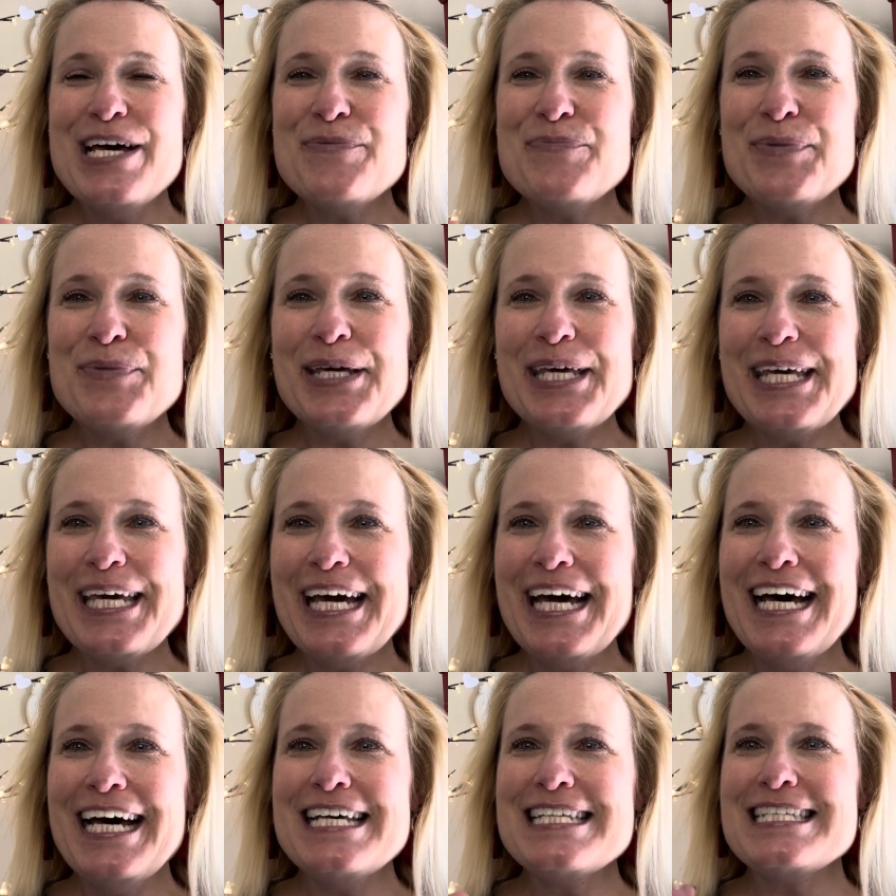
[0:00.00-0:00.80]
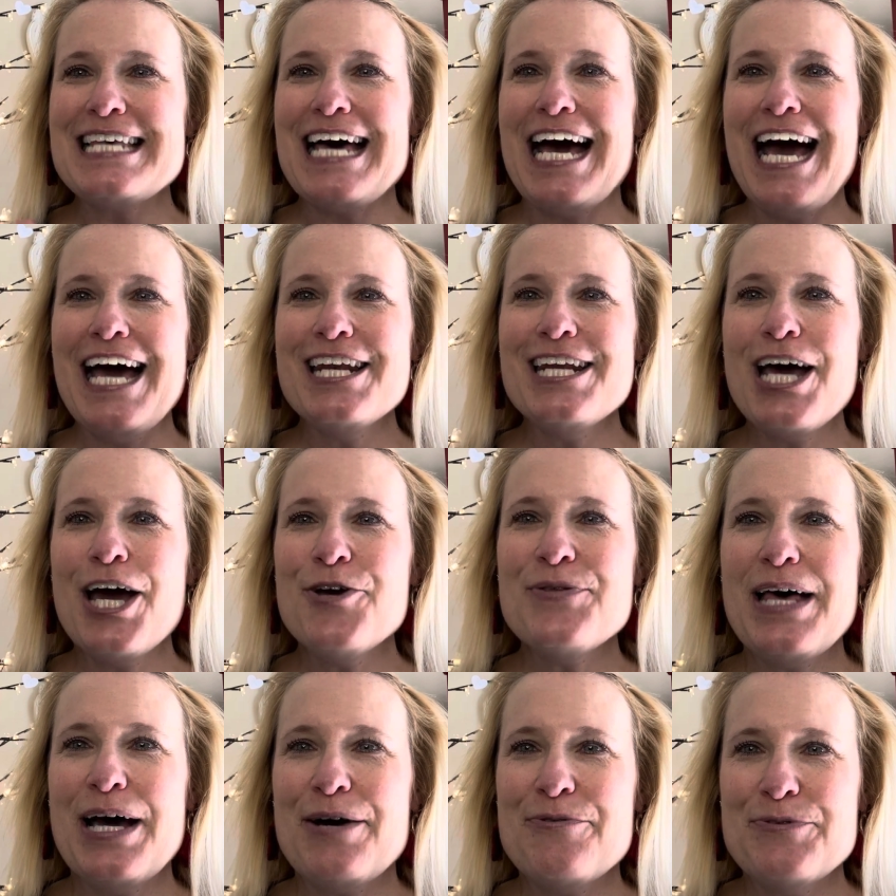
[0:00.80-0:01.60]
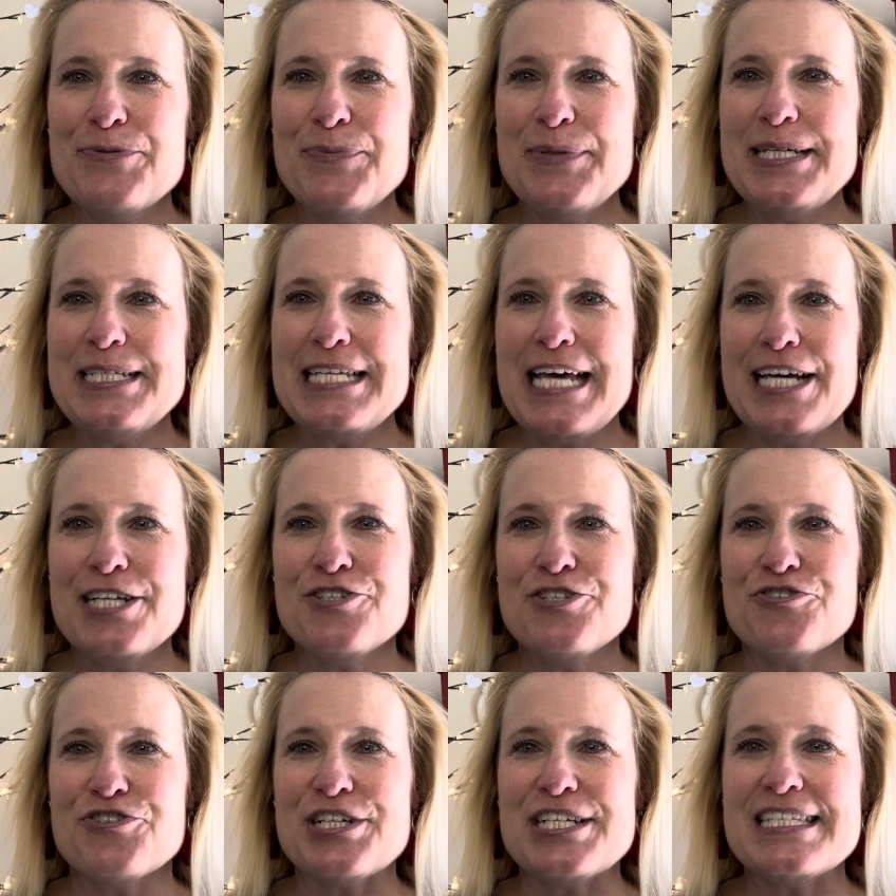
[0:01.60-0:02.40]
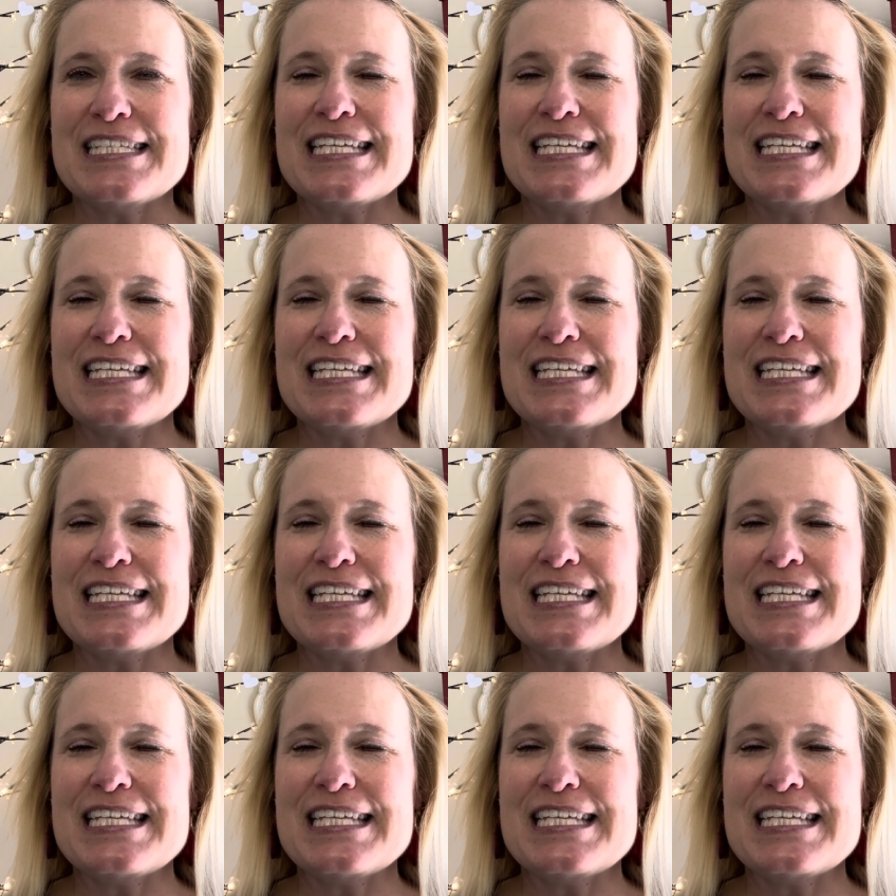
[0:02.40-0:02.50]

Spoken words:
Because I know that would be dangerous.